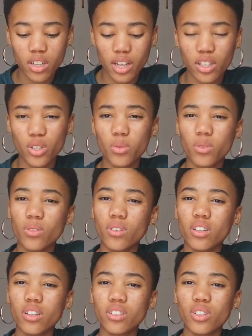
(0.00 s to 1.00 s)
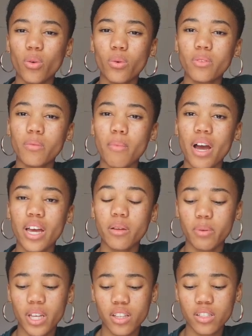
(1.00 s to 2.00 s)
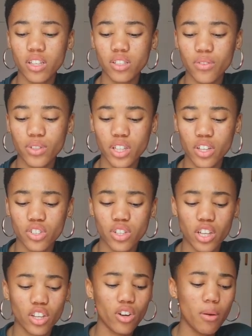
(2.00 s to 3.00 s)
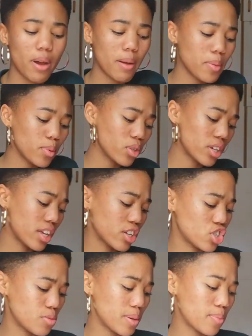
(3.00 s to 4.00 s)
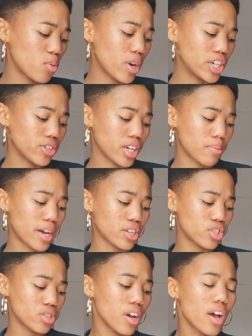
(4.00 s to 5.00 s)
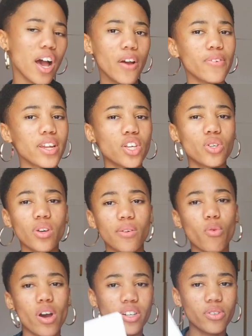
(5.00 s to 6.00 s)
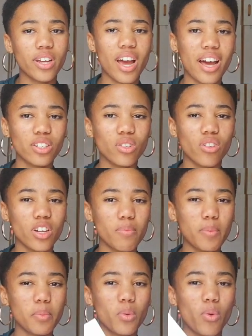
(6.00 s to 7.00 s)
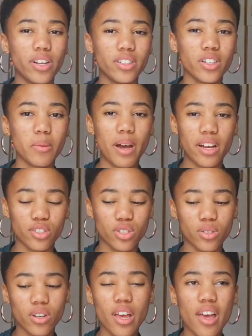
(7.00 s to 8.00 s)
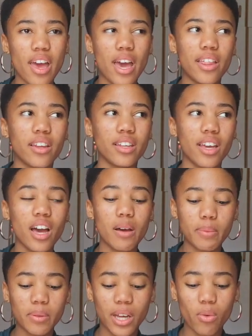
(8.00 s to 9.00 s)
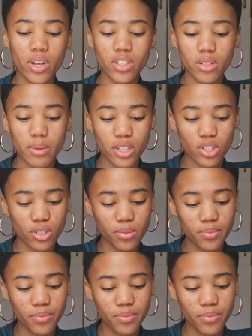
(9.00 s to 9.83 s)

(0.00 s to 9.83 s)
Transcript: and you don't mind being the center of attention and you don't mind people looking at you and people wondering about you. I feel like you have wondering eyes, a lot of people wonder about you, and yeah, people like wonder about you